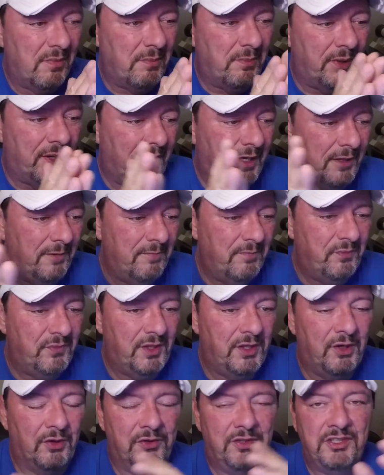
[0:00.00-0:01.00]
But,
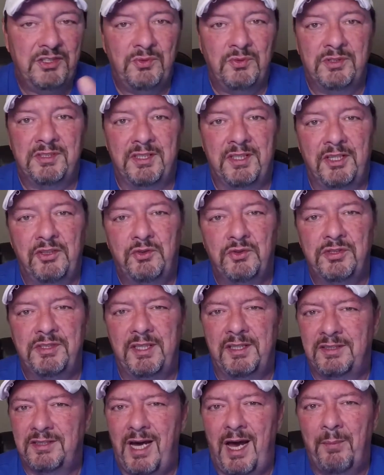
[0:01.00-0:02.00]
you know, this was an
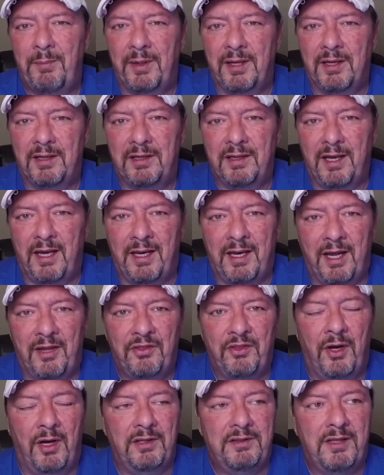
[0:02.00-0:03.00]
interesting topic, and I
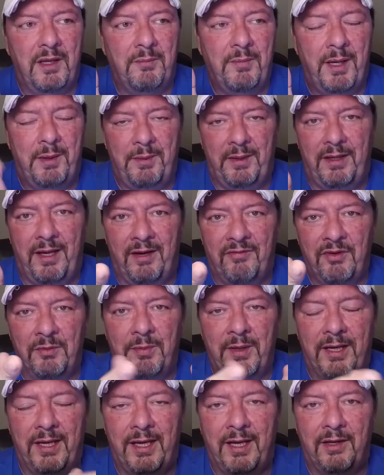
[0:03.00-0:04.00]
thought that maybe
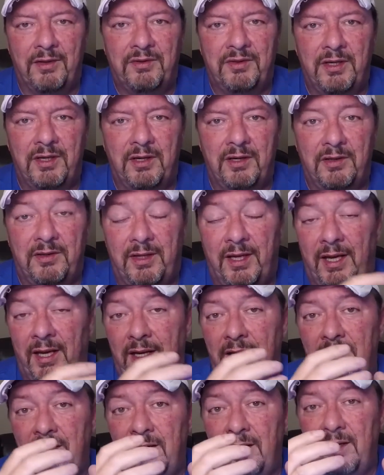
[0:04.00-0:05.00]
everybody out there
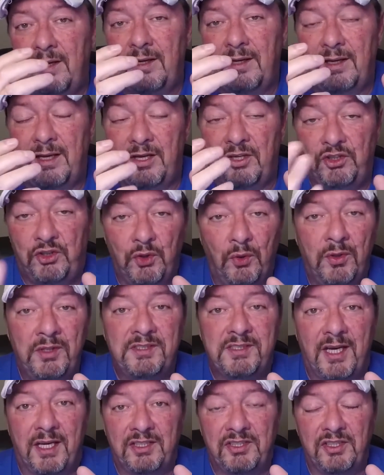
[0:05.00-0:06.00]
that
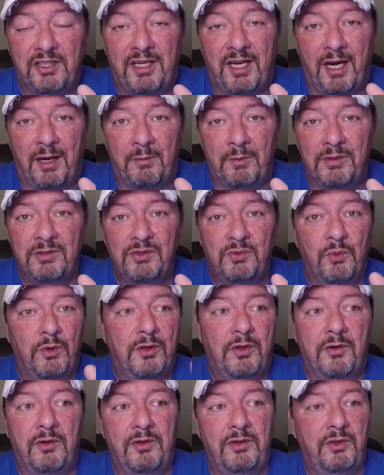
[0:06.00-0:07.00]
enjoys action cameras,
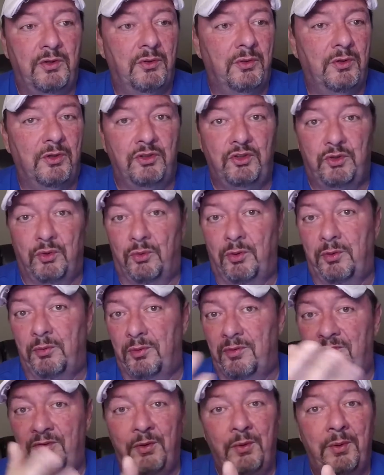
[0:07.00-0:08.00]
whether you enjoy
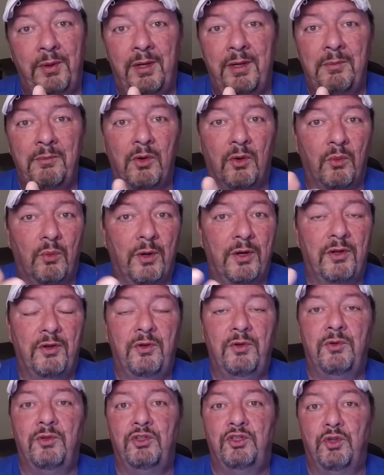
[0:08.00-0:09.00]
reviewing them or whether
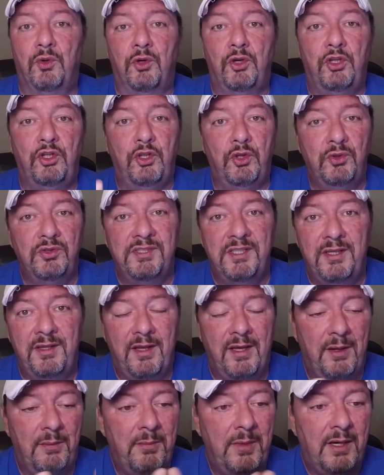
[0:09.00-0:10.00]
you enjoy using
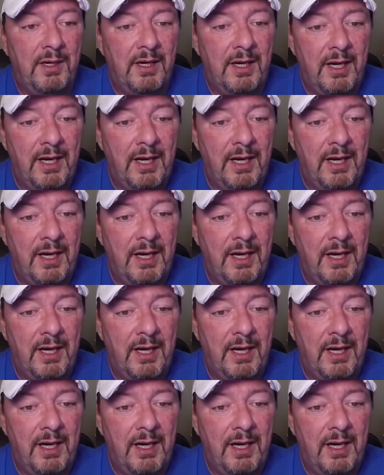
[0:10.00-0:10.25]
them,